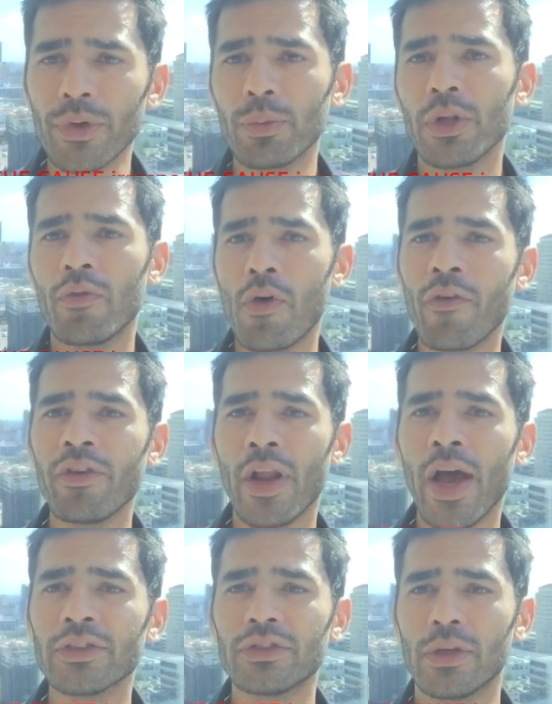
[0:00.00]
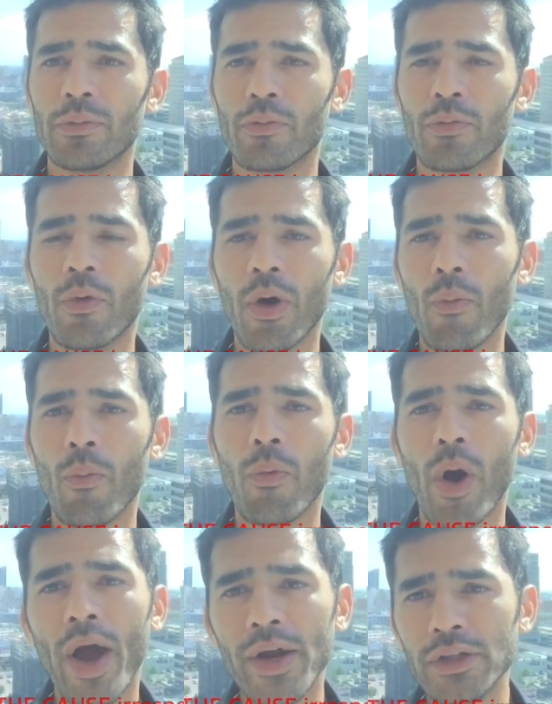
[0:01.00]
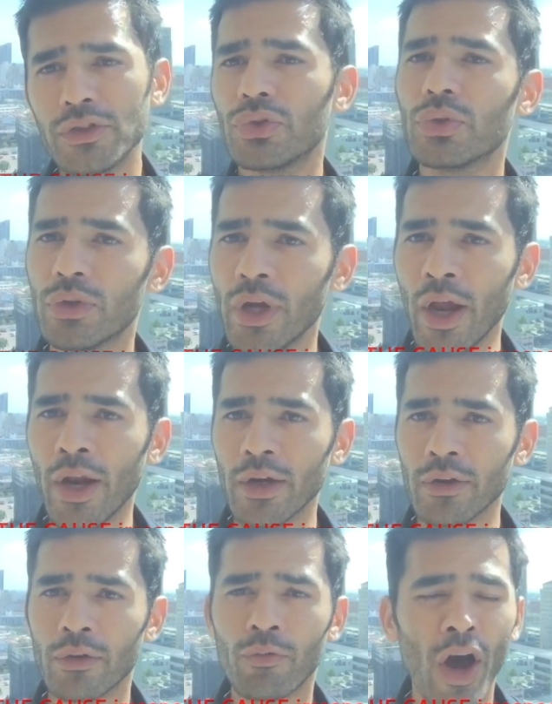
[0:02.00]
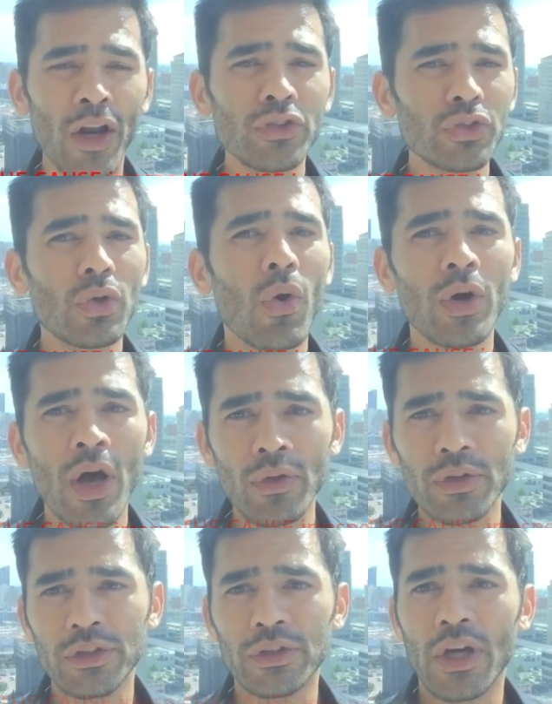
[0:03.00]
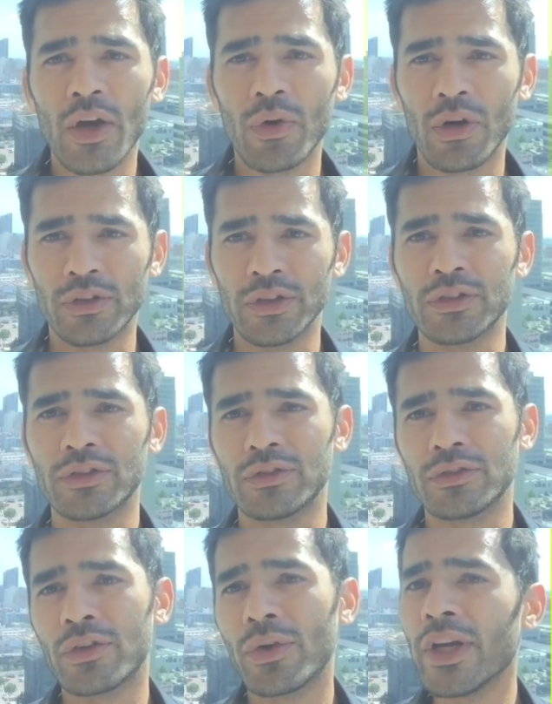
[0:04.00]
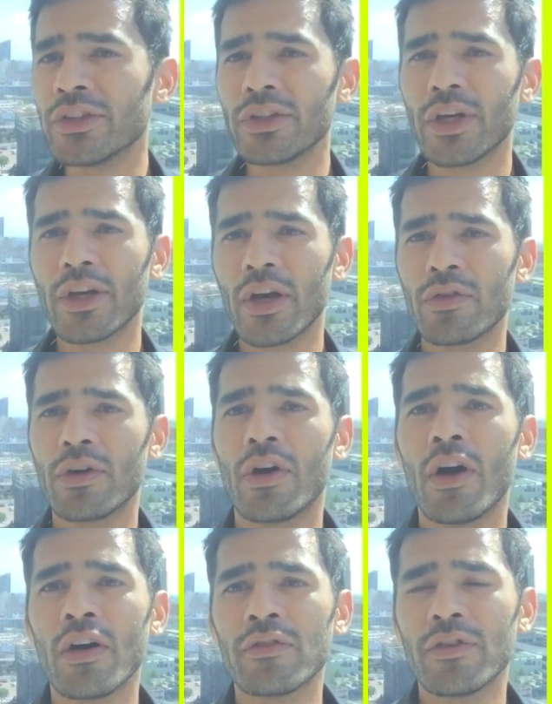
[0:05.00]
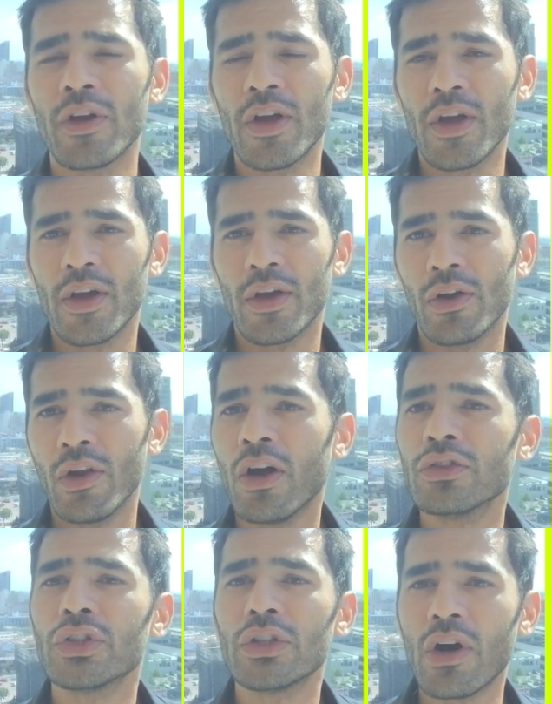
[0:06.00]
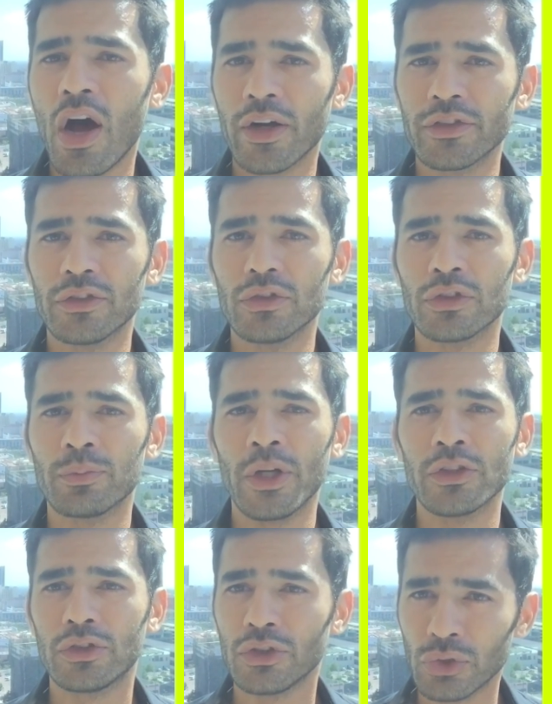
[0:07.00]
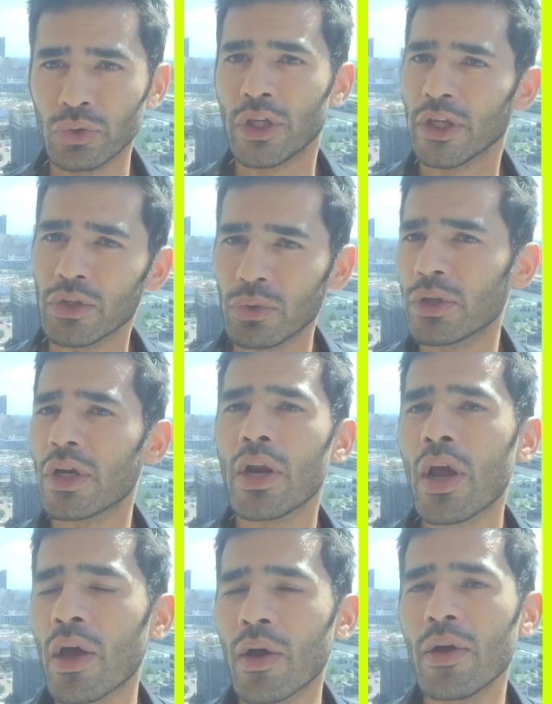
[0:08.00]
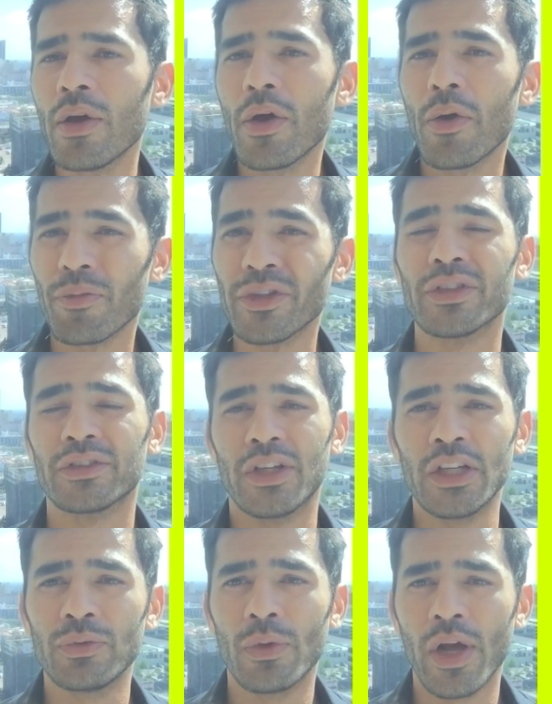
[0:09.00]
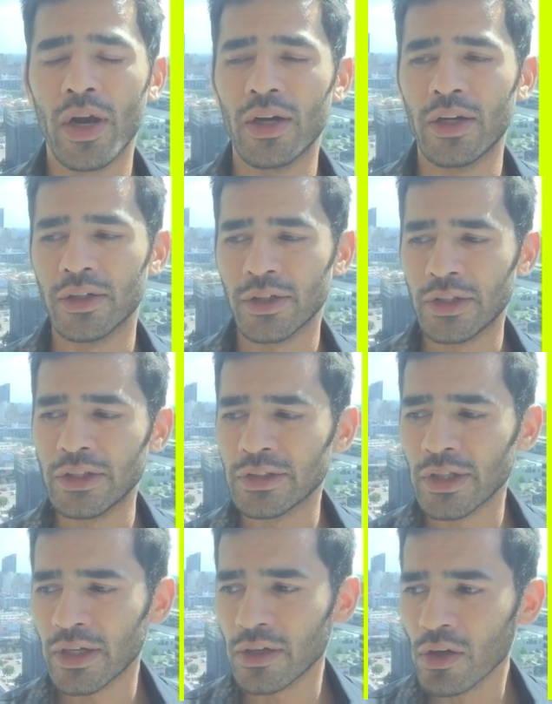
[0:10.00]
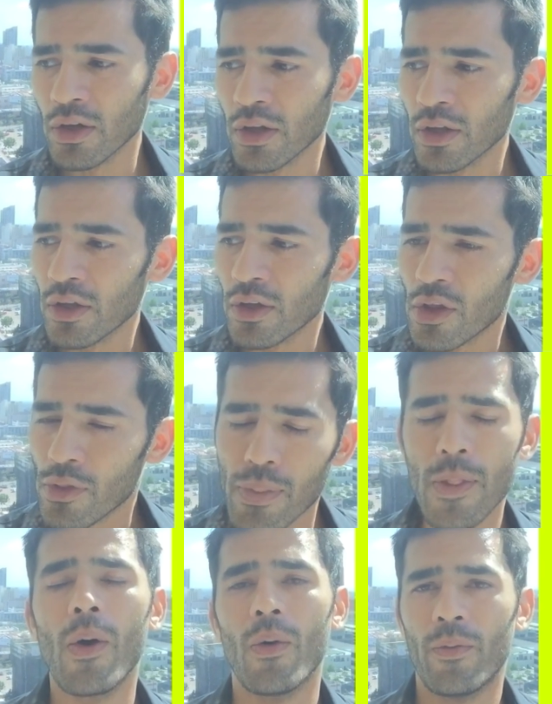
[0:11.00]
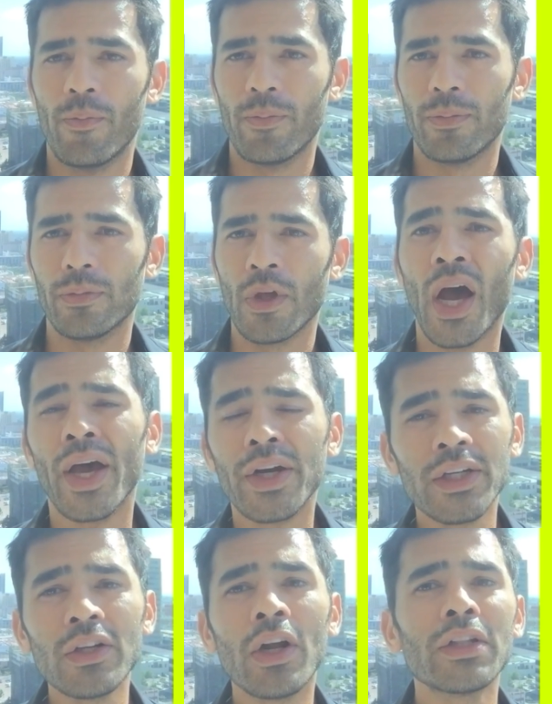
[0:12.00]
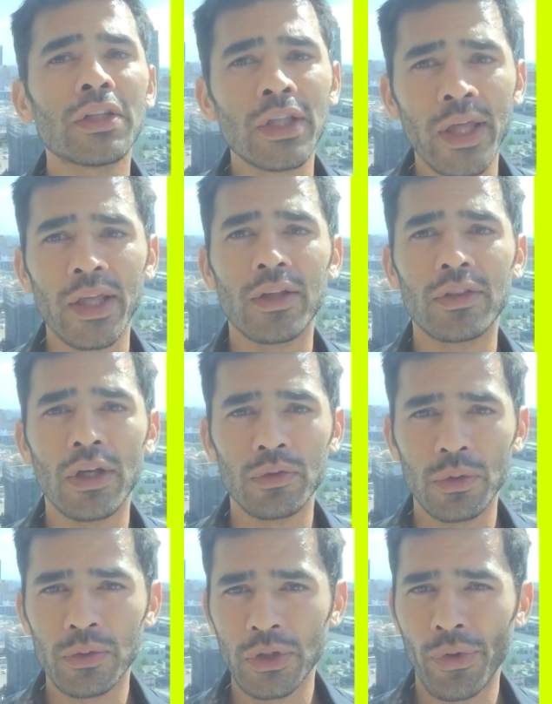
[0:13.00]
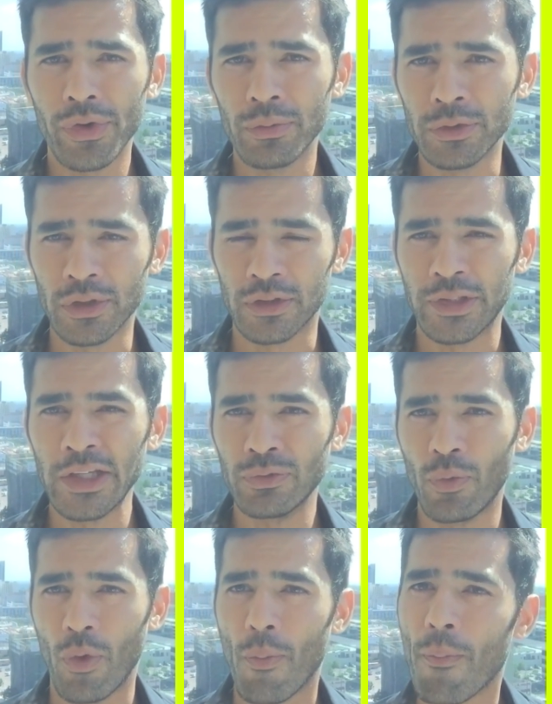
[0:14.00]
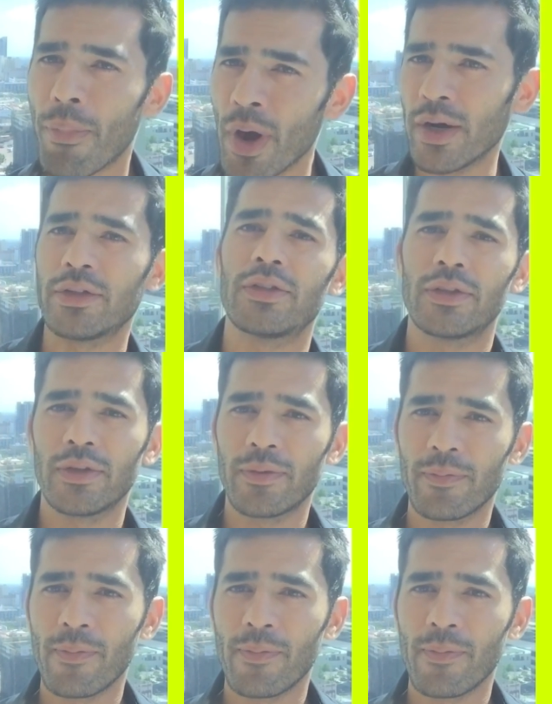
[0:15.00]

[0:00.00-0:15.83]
people have often asked him, why did you go down this endeavor, this crazy endeavor of launching rockets into space? Did you think you were gonna be successful at it? He said, no, I did not think that we were going to be successful, but